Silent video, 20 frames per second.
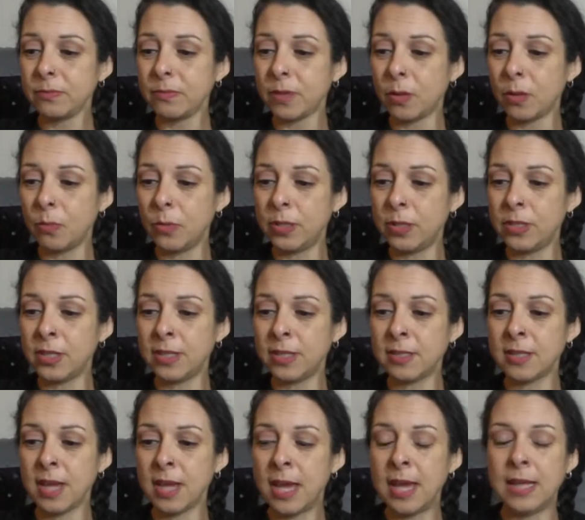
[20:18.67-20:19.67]
which
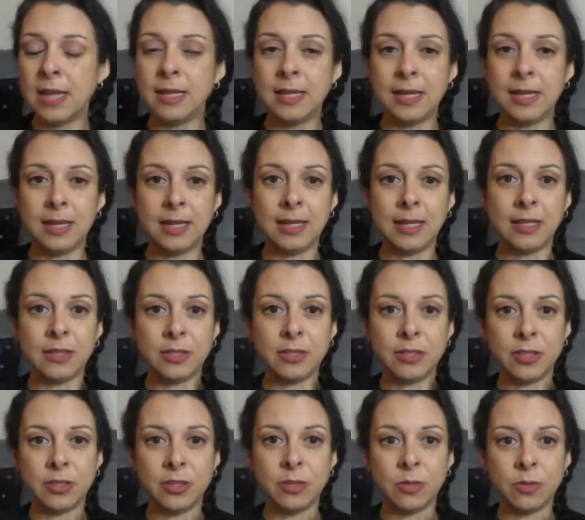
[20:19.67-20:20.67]
is needing
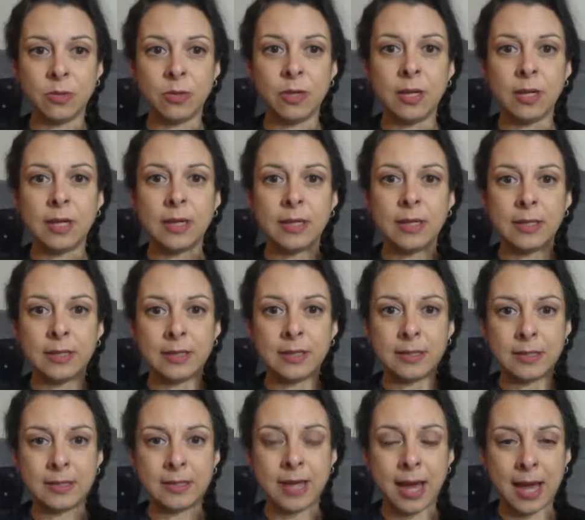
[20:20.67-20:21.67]
to
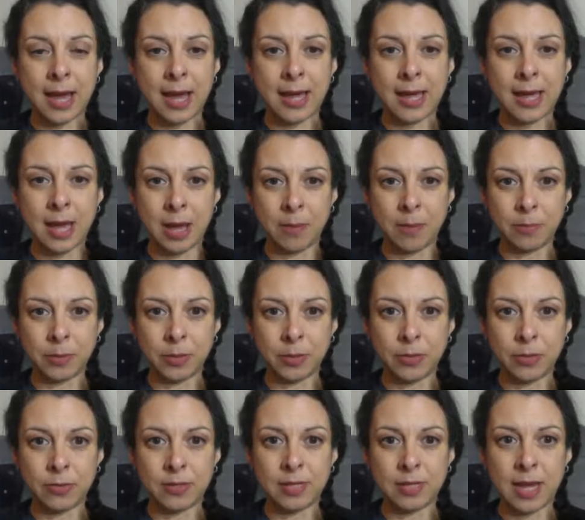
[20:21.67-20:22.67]
tie up
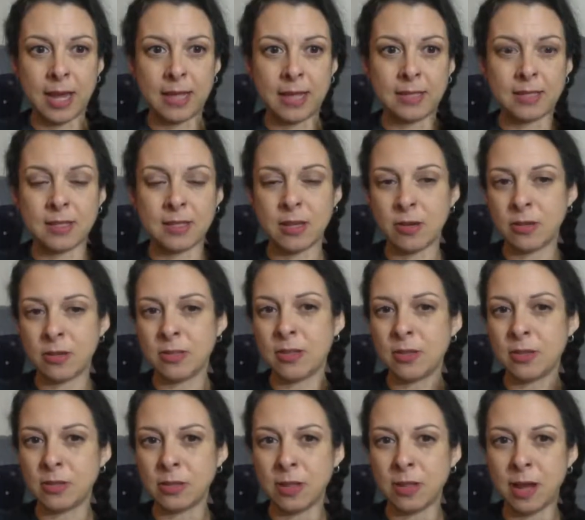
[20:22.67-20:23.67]
loose ends.
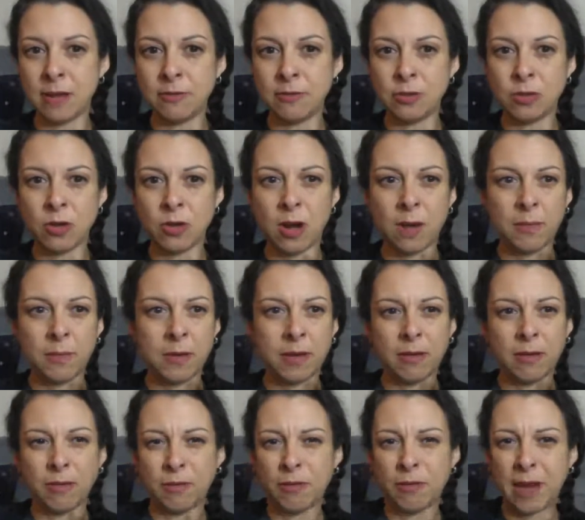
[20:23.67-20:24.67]
There's a lot of
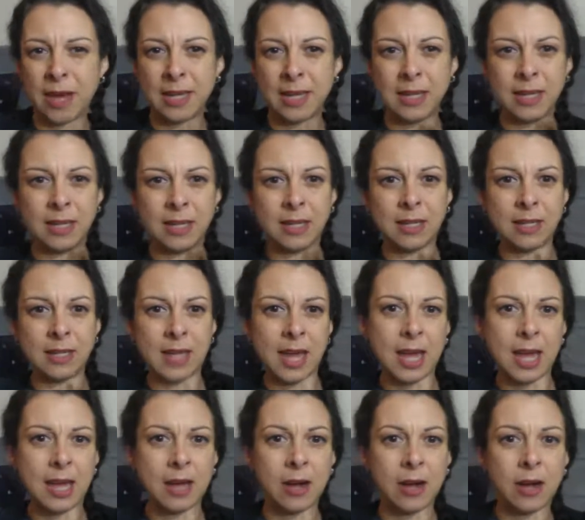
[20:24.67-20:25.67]
drama, fighting,
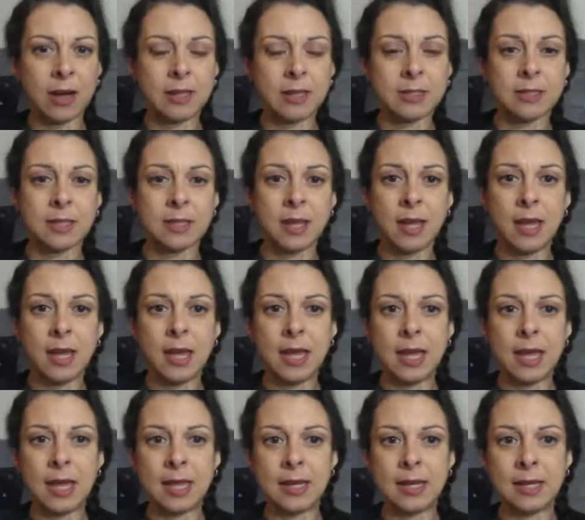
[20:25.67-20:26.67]
chaos,
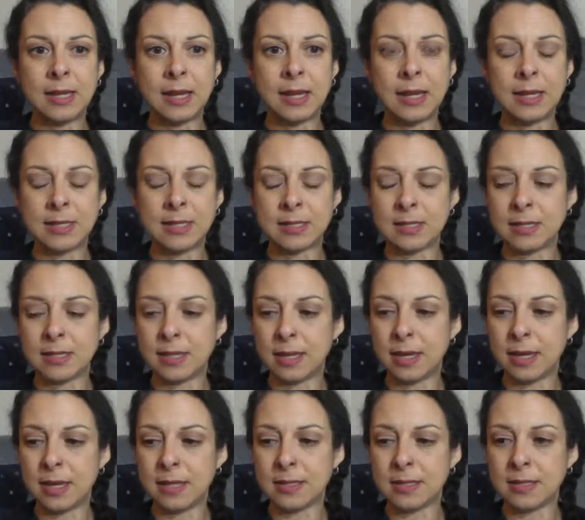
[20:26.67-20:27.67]
and it's
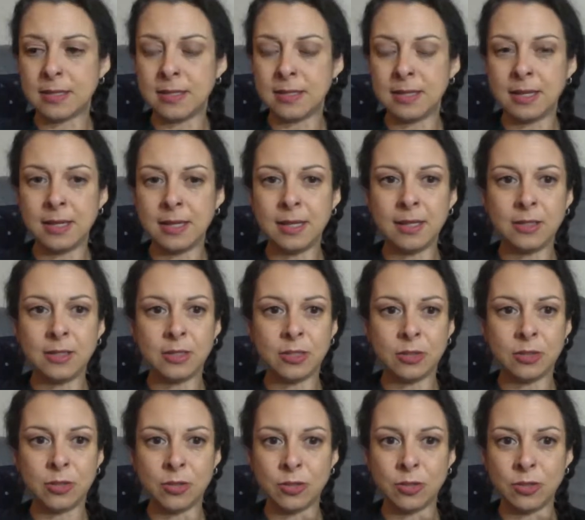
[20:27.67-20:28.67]
needing
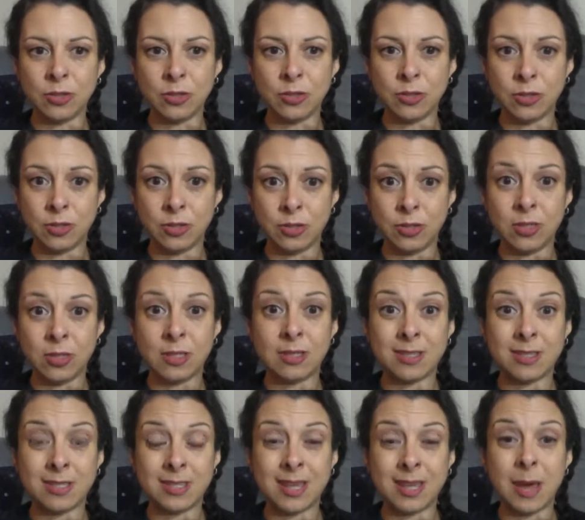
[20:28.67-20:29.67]
to
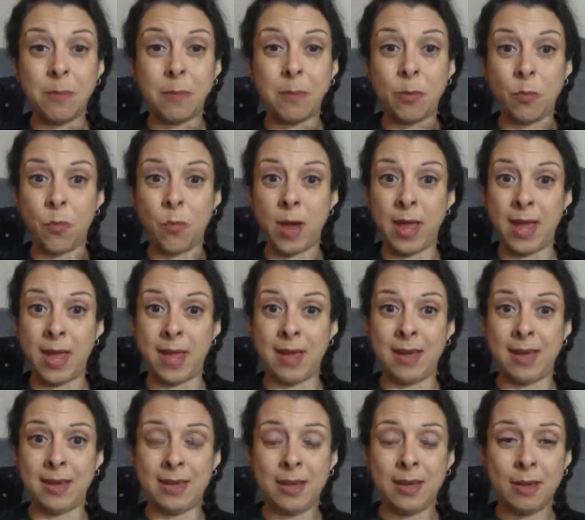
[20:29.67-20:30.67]
step
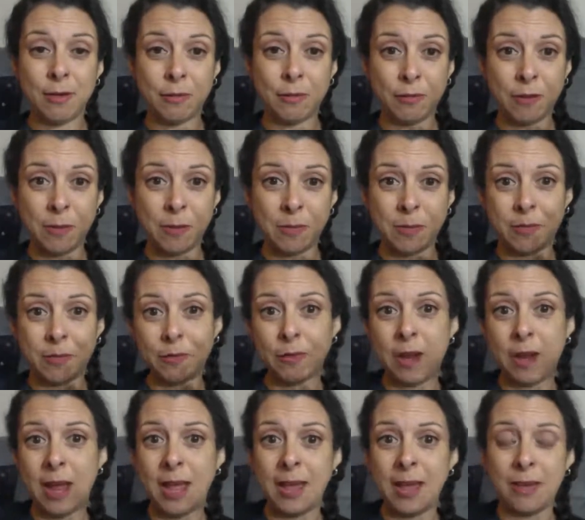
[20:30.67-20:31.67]
away from the
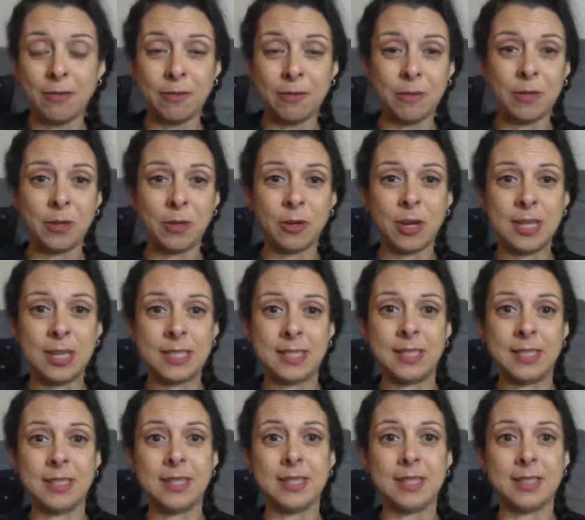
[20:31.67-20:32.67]
fray, from the
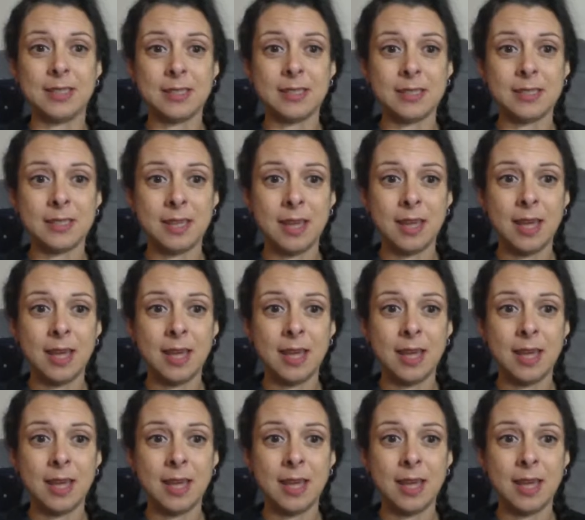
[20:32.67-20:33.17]
craziness,